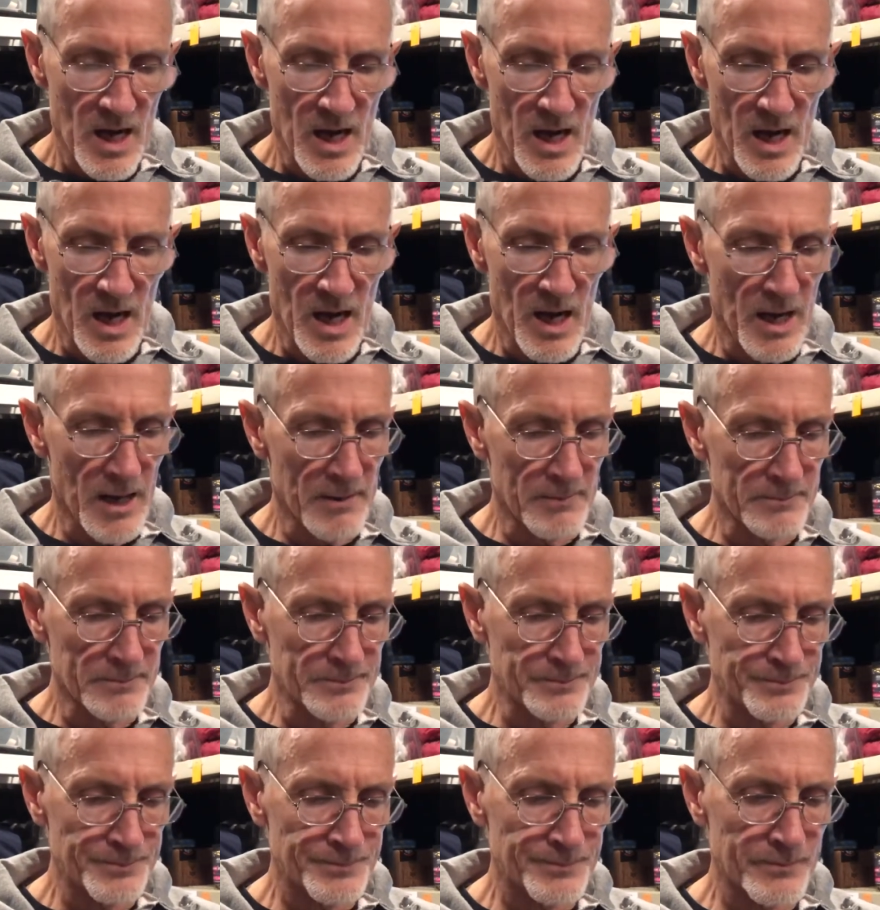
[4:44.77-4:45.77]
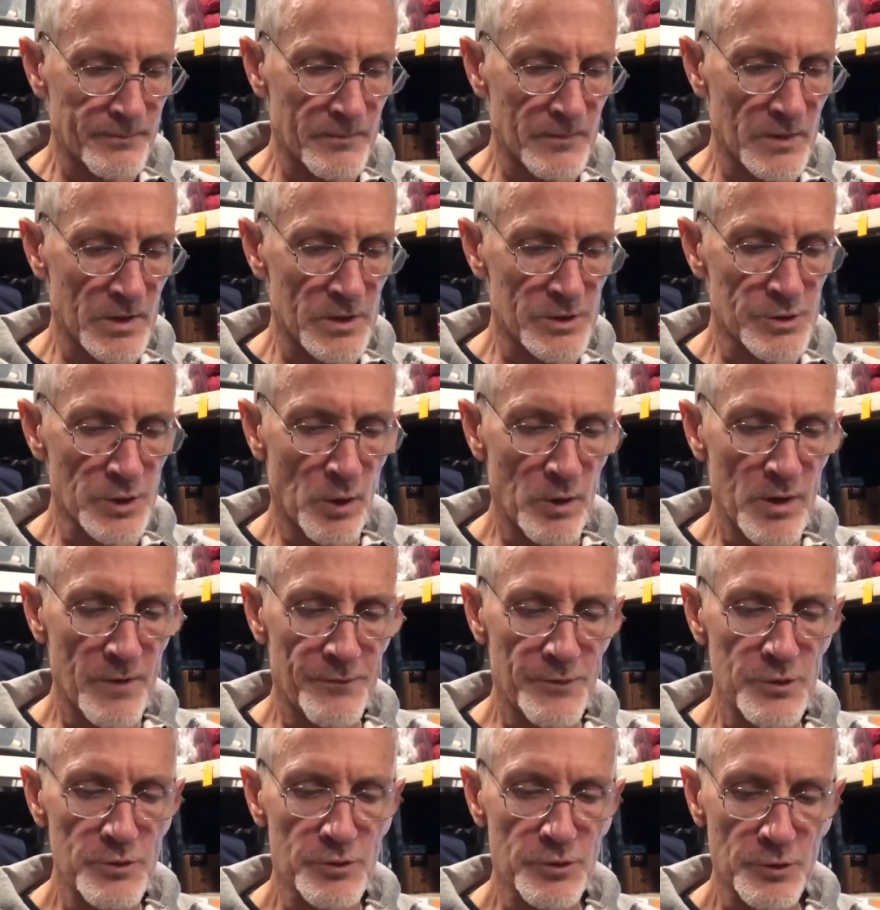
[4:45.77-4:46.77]
So if
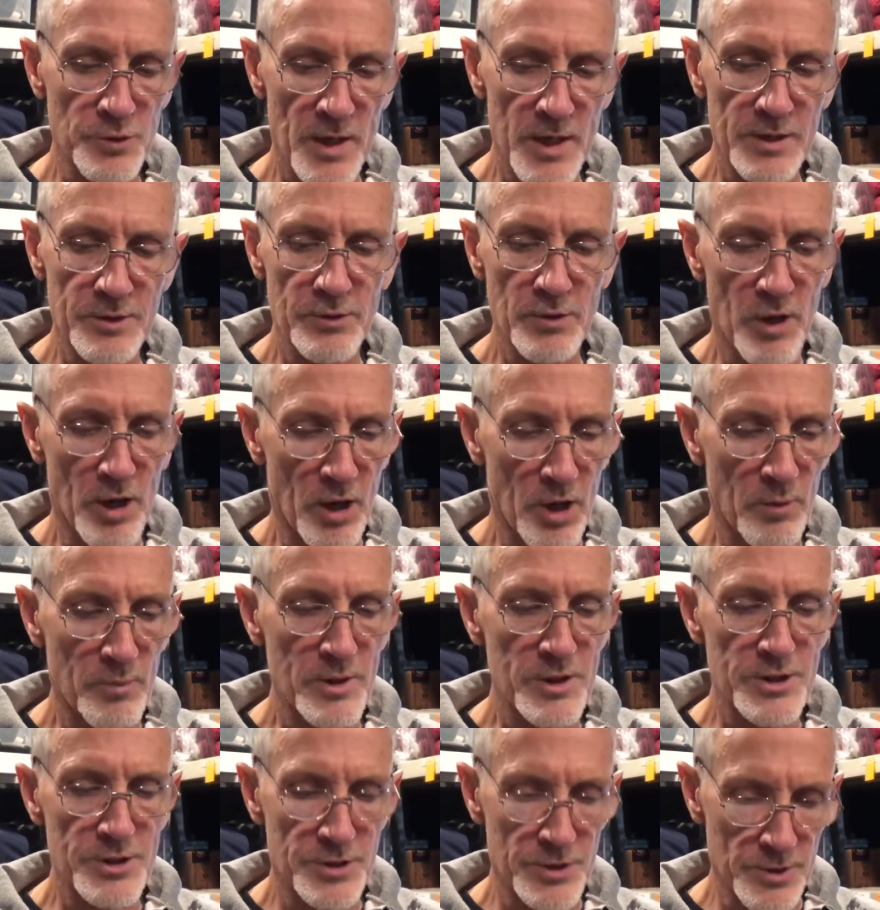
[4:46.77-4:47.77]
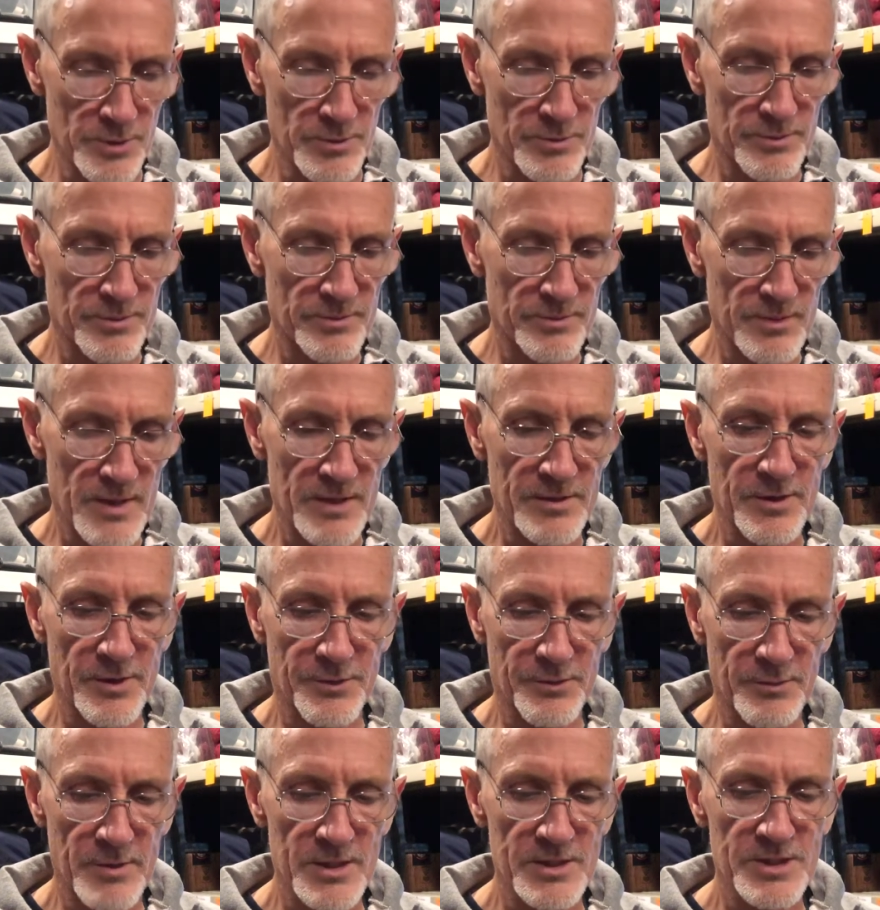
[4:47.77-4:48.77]
you train to always shoot and the
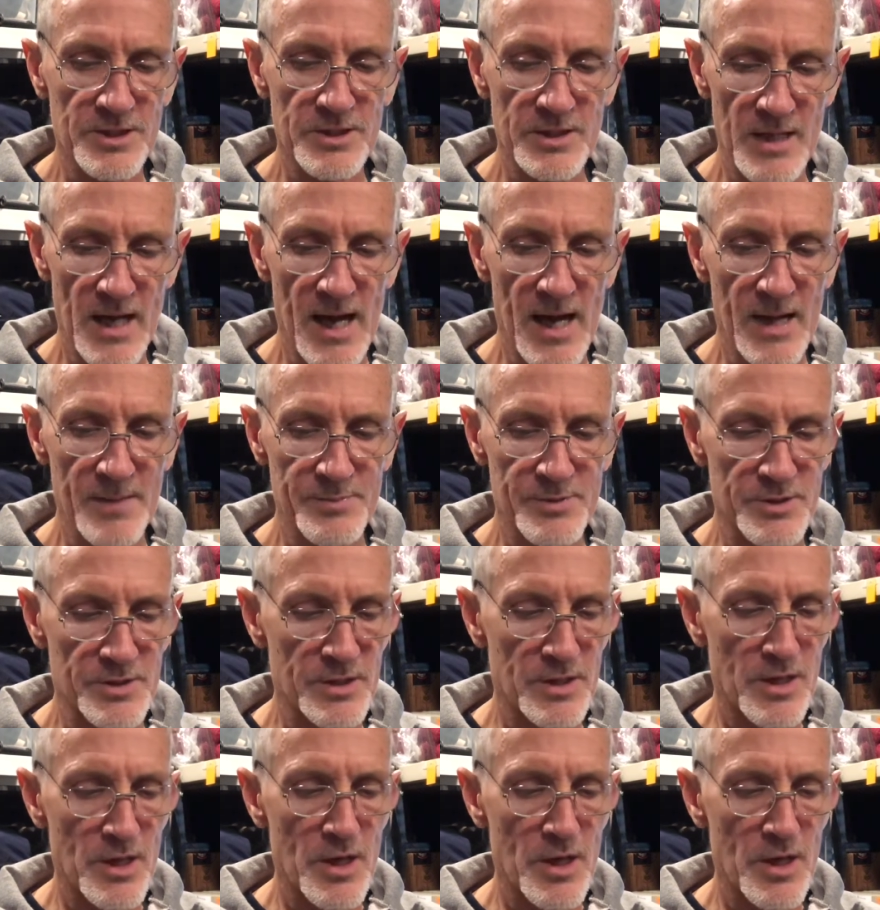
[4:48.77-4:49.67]
threat stops